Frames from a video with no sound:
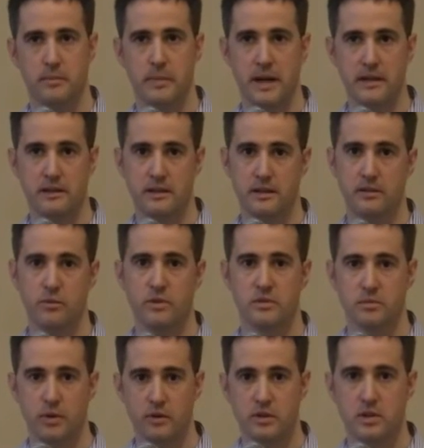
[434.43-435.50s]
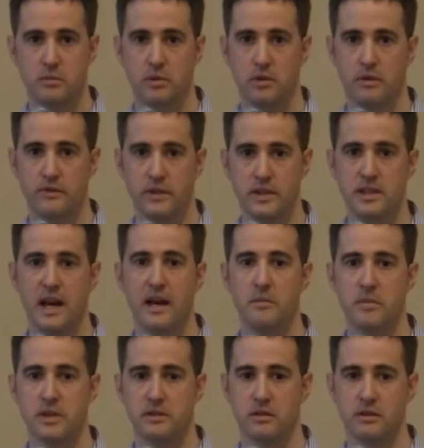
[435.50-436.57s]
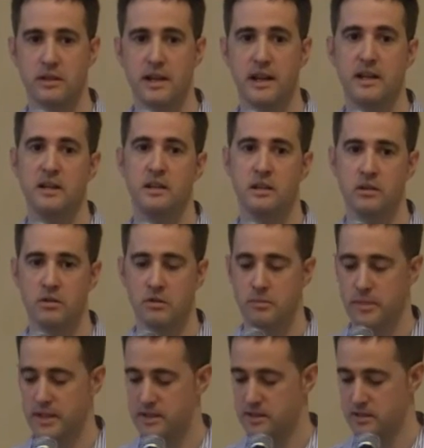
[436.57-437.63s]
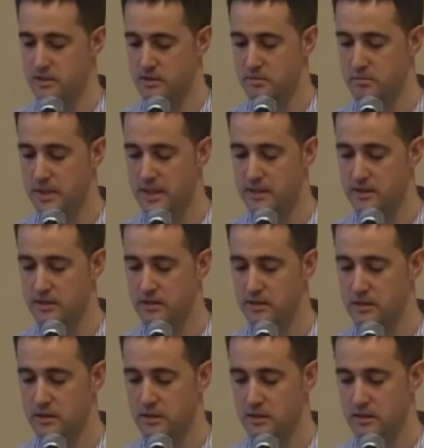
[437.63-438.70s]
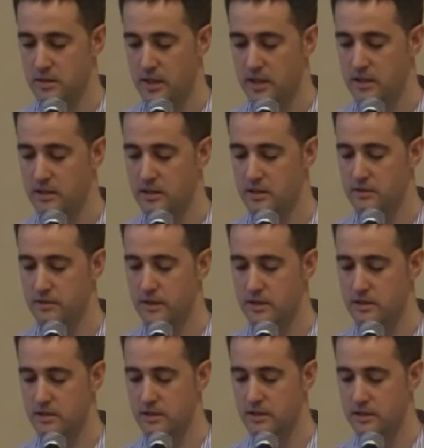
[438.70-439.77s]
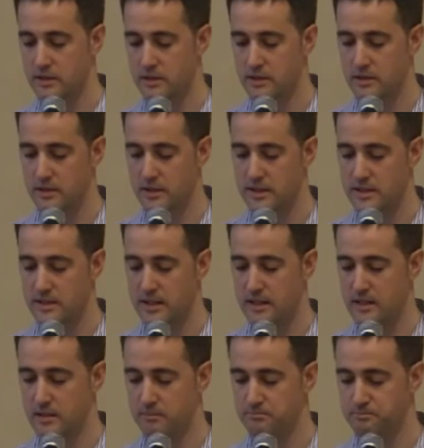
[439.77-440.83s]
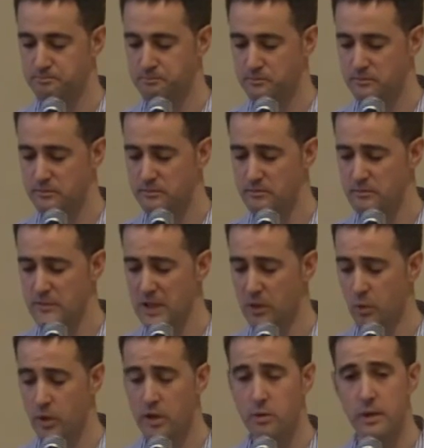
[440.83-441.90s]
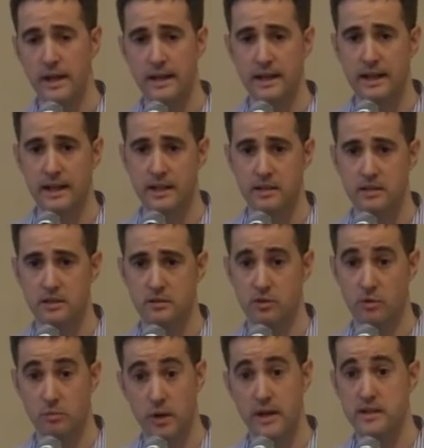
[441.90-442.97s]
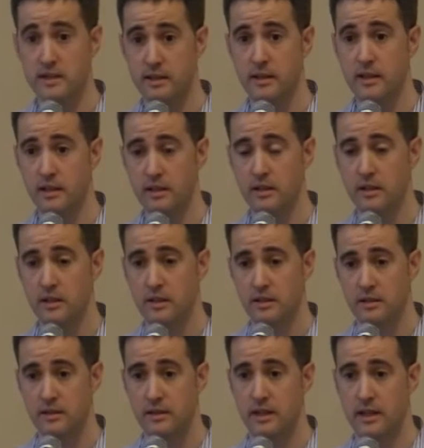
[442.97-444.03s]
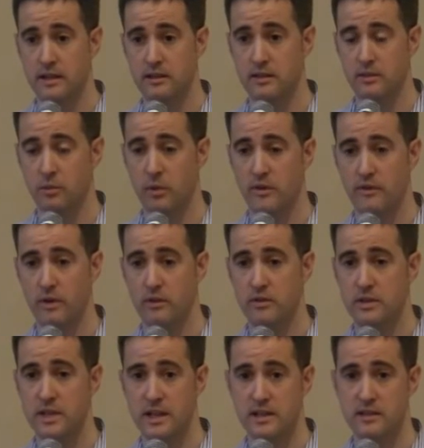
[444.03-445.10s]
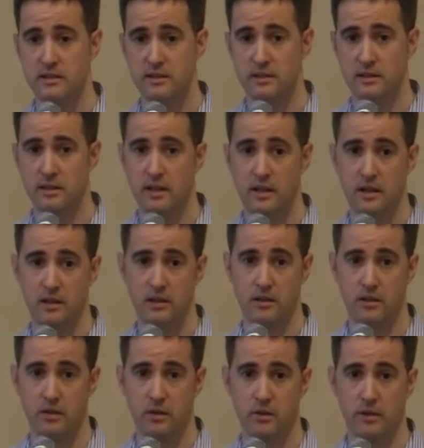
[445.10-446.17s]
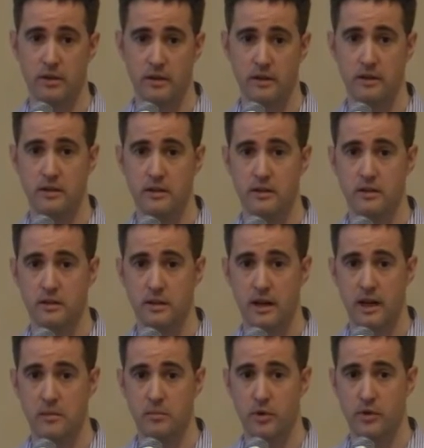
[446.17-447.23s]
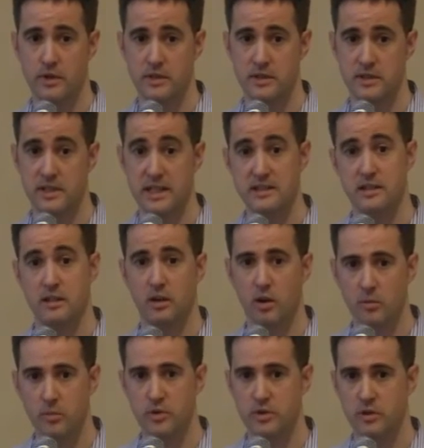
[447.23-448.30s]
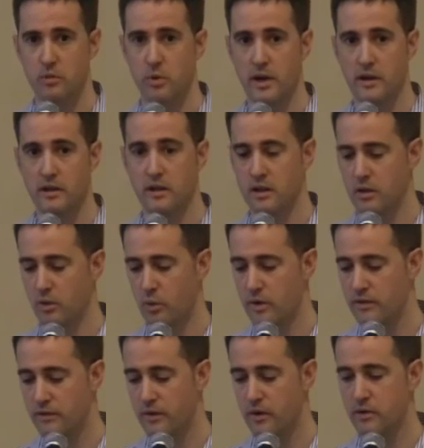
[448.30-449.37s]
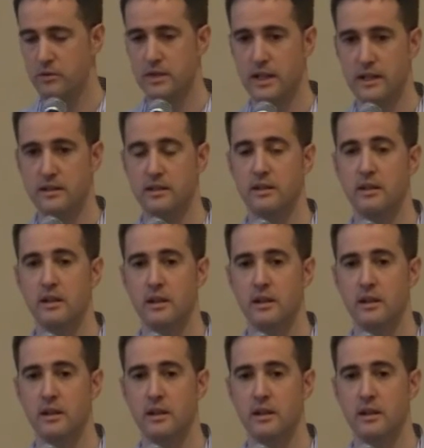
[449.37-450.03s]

partly responsible of this hypertonia in neuro patients. But in this first study, we realized, surprisingly, that we found just the other hypothesis, just the opposite one. We found that